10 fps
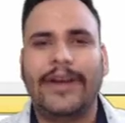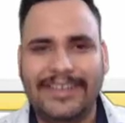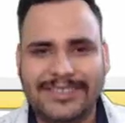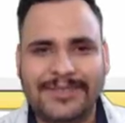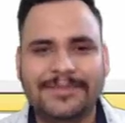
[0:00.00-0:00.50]

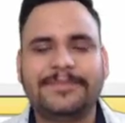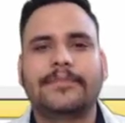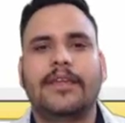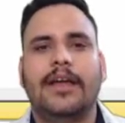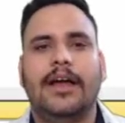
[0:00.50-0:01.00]
friends,
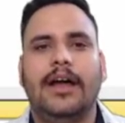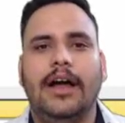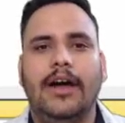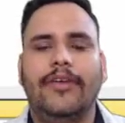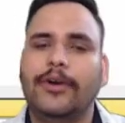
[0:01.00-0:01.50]

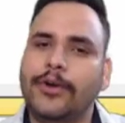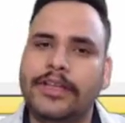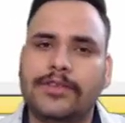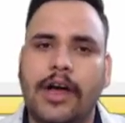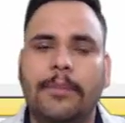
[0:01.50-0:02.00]
our
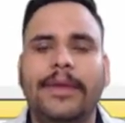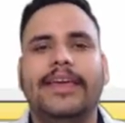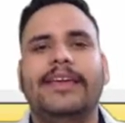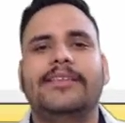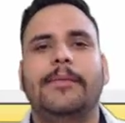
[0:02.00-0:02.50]
today's
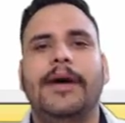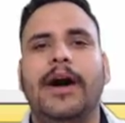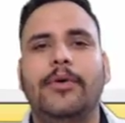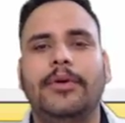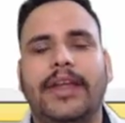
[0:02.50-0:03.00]
topic is
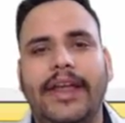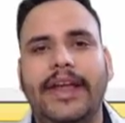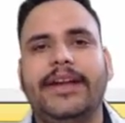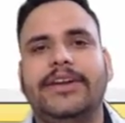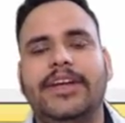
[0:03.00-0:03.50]
about
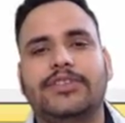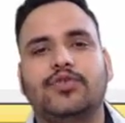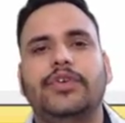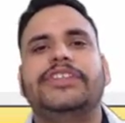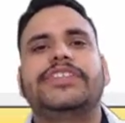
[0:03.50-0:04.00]

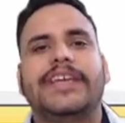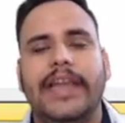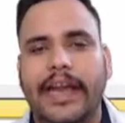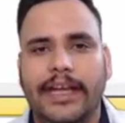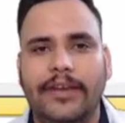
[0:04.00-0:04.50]
inter-switch
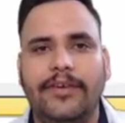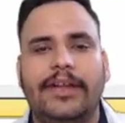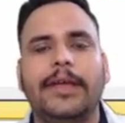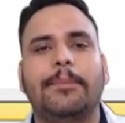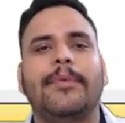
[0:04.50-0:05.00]

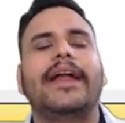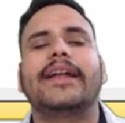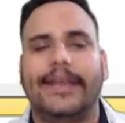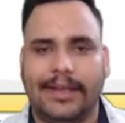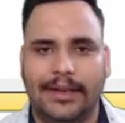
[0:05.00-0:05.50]
connectivity
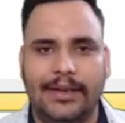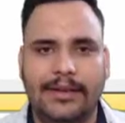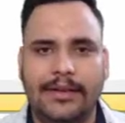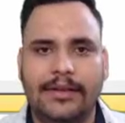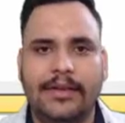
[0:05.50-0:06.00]
practical.
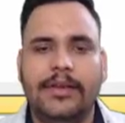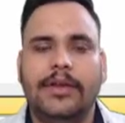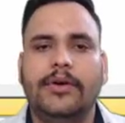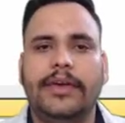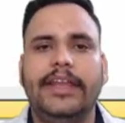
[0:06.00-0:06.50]

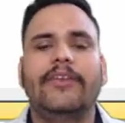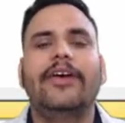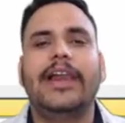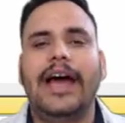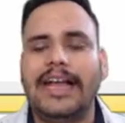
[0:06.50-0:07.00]
Okay, in
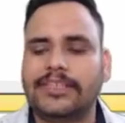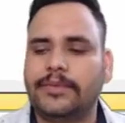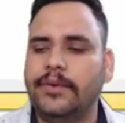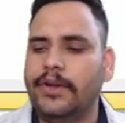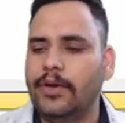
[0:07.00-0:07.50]
our
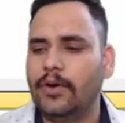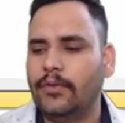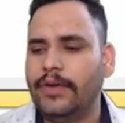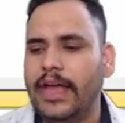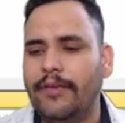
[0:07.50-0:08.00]
last
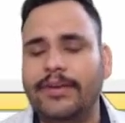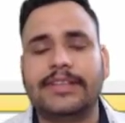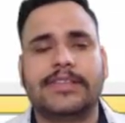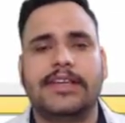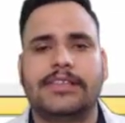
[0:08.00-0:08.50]
video we have
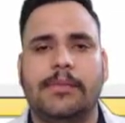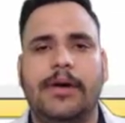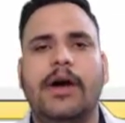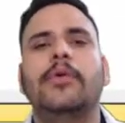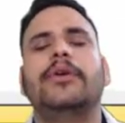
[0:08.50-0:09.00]
discussed
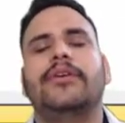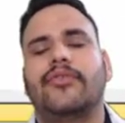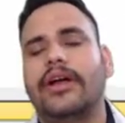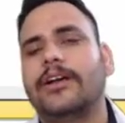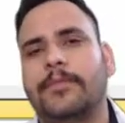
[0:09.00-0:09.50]
about
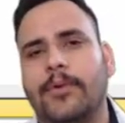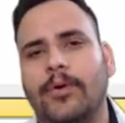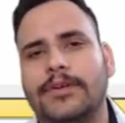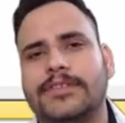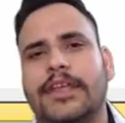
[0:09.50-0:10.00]
trunk
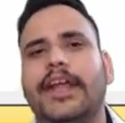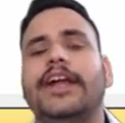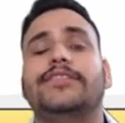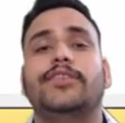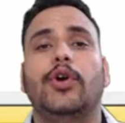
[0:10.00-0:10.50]
ports
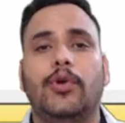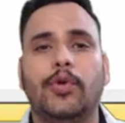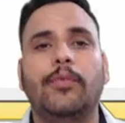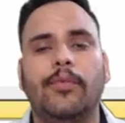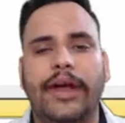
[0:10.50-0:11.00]

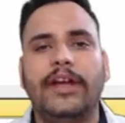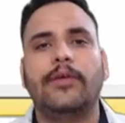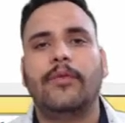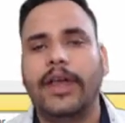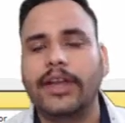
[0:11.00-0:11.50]

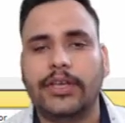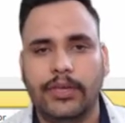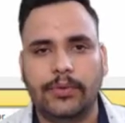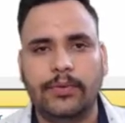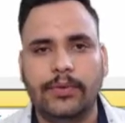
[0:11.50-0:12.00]

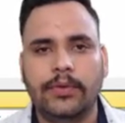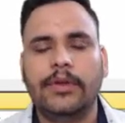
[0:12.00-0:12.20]
802.1q